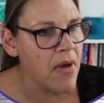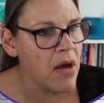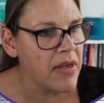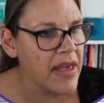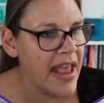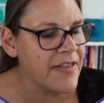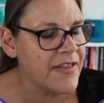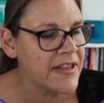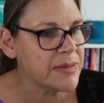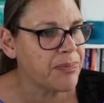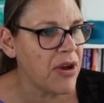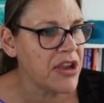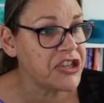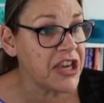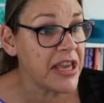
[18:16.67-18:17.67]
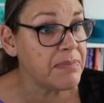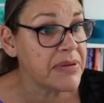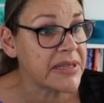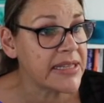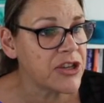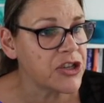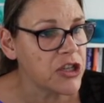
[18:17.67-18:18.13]
in the spreadsheet
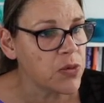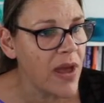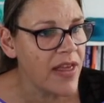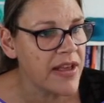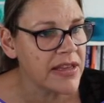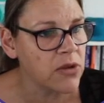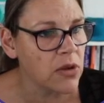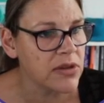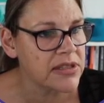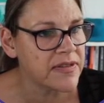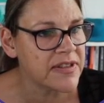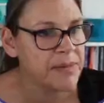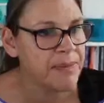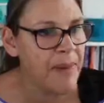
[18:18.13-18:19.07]
positioned where there's lots of spare